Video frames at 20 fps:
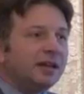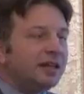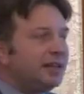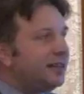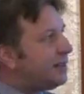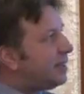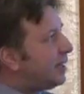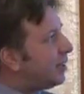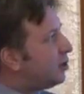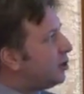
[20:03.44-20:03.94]

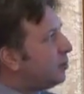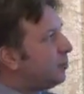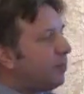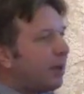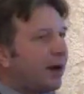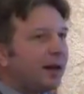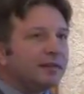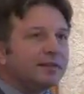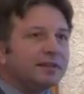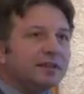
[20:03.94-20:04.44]
It's a
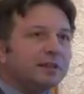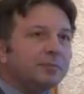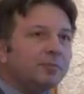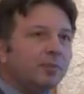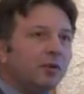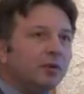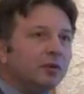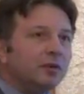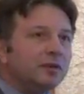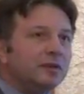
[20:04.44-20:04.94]
compulsory
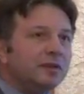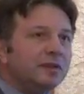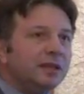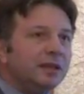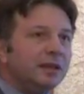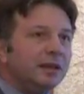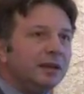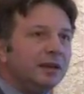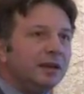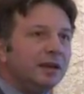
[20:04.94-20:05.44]

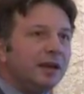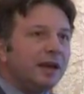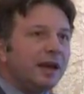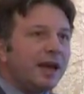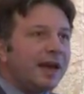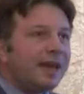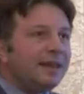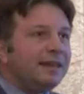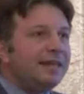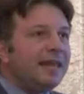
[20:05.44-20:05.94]
policy.
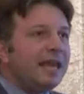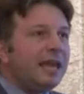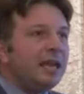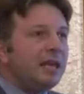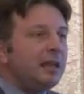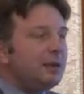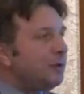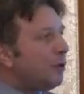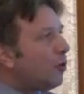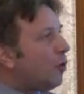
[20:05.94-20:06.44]

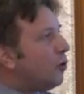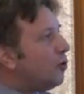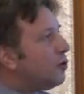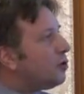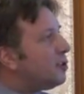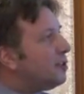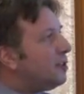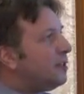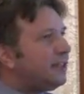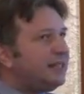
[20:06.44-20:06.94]
They
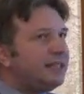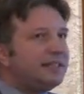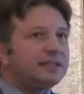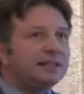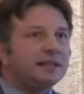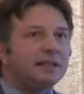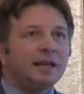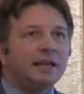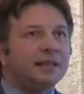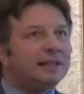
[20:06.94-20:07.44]
consider it
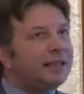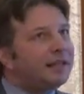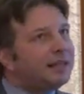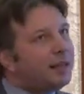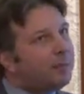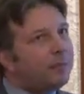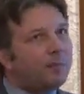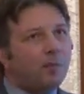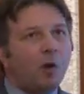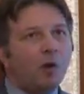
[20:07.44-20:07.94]
not
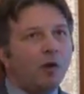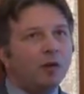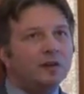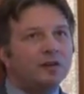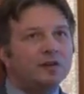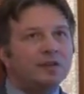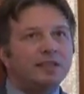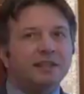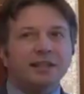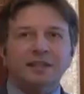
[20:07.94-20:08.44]
a
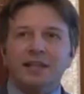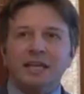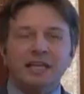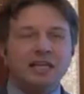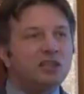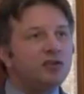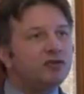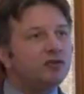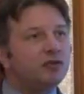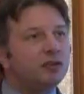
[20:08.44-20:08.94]
policy, not
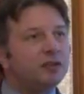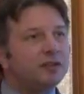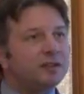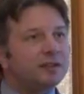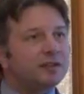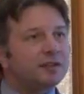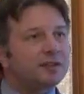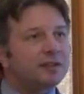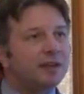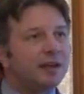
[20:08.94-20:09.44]
an
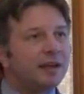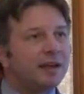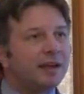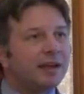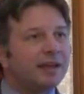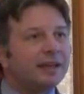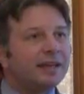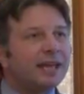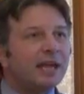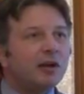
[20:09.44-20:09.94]
insurance.
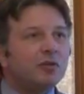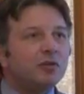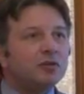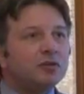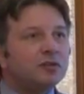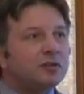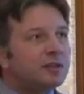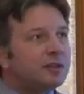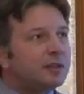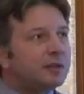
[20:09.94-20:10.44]
They
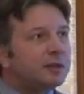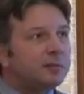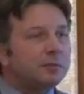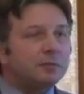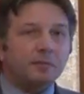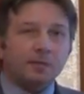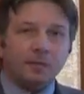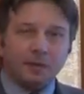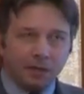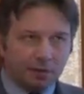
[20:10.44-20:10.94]
consider,
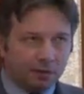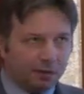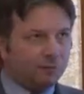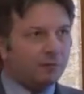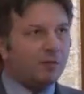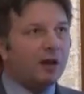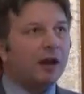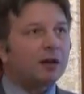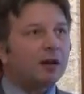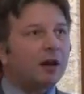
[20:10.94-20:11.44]

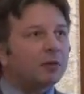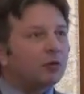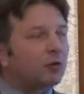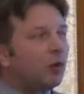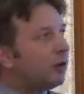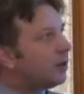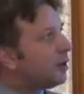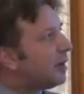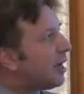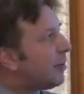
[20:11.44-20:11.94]
we are
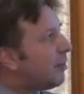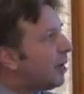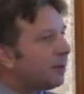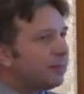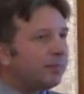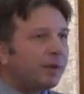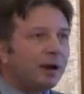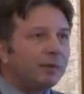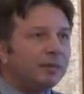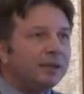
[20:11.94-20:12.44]
talking
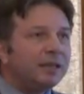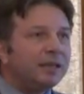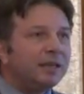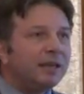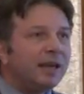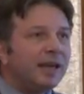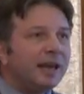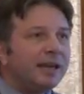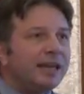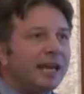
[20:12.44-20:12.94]
about public,
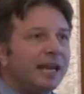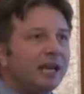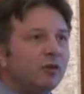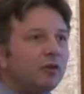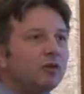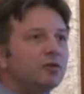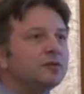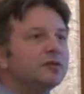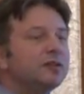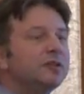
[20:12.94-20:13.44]
they
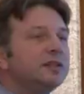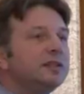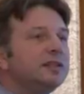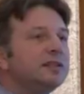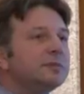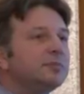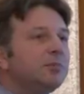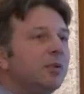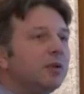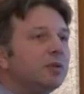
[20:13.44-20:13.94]
consider
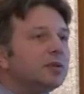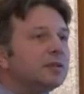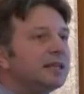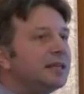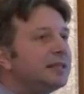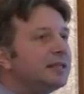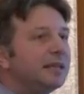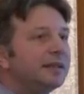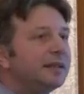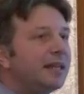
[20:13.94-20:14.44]
this policy
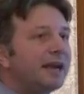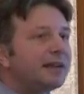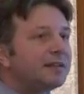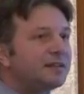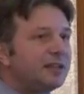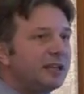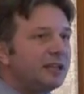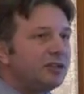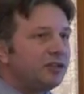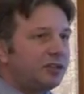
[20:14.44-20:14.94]
as a
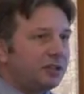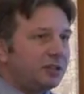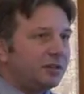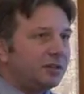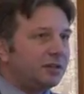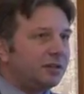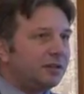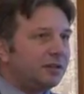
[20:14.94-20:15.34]
taxation.